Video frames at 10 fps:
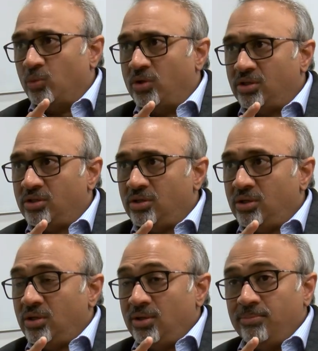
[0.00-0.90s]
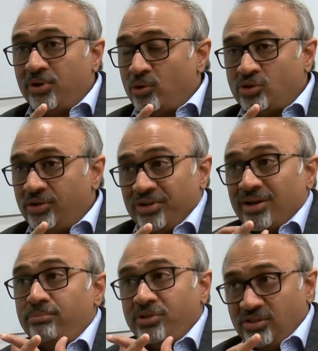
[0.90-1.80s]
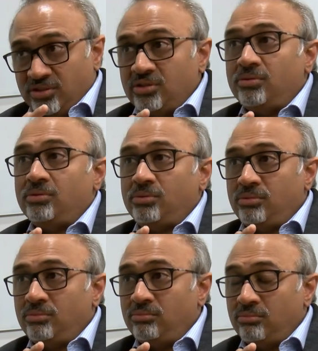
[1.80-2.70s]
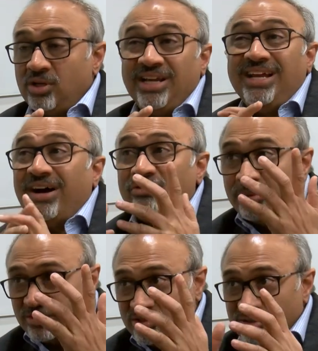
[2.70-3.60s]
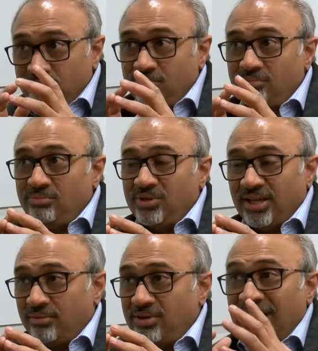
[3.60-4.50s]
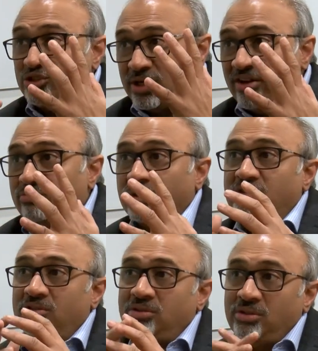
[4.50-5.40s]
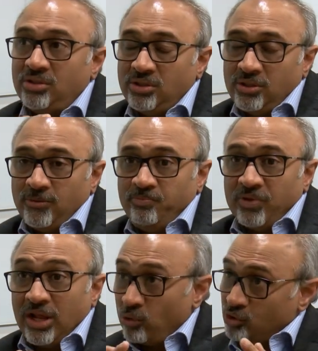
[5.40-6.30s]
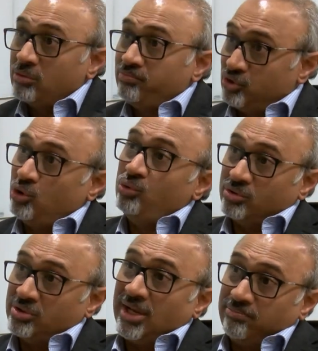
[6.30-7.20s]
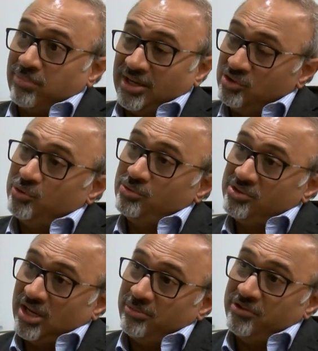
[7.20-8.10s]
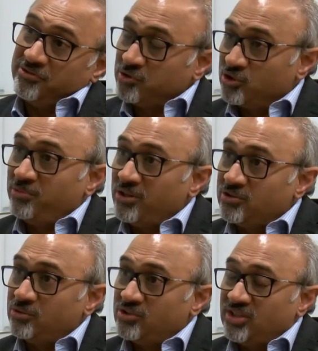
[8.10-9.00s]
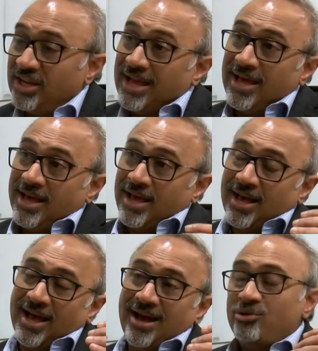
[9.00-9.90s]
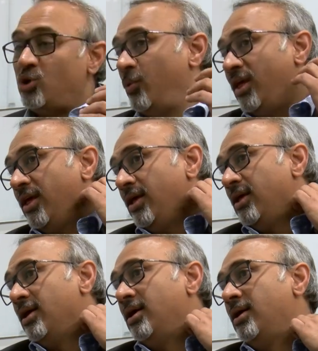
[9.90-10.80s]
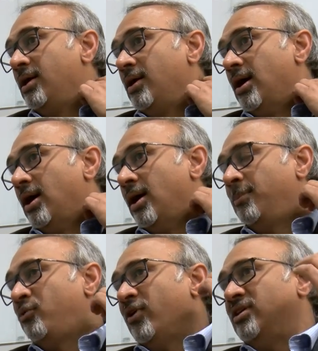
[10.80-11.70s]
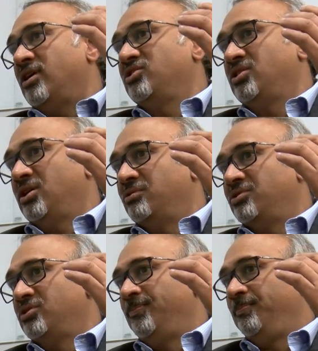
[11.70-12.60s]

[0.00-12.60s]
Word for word: world, but also even companies, governments, like national governments, and also schools, like high schools, elementary schools, middle schools, saying, how do we upgrade ourselves